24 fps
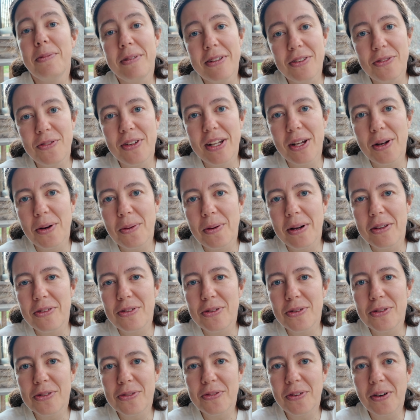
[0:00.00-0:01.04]
this video was
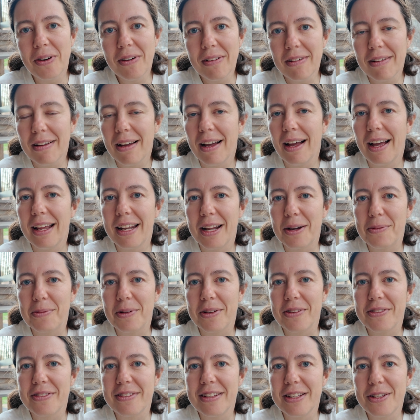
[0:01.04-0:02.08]
useful and I
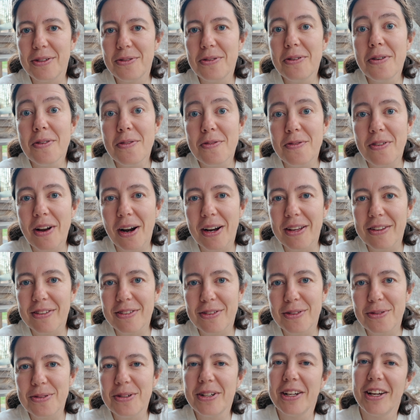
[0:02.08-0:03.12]
will see you very
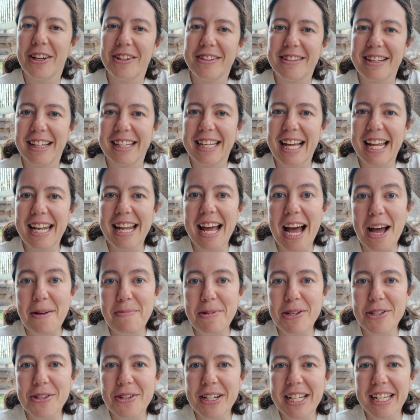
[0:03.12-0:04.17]
soon. Until then,
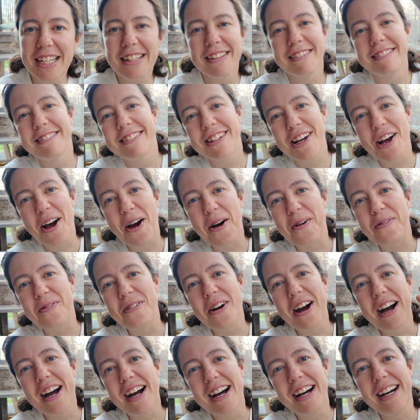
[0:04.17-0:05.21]
happy shooting. Au
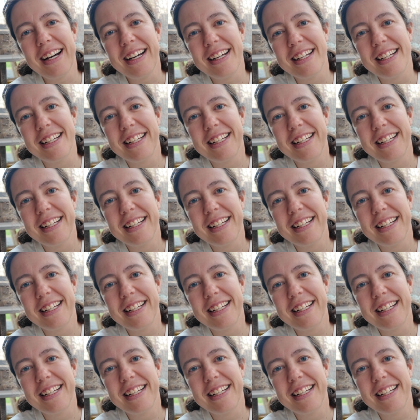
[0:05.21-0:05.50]
revoir.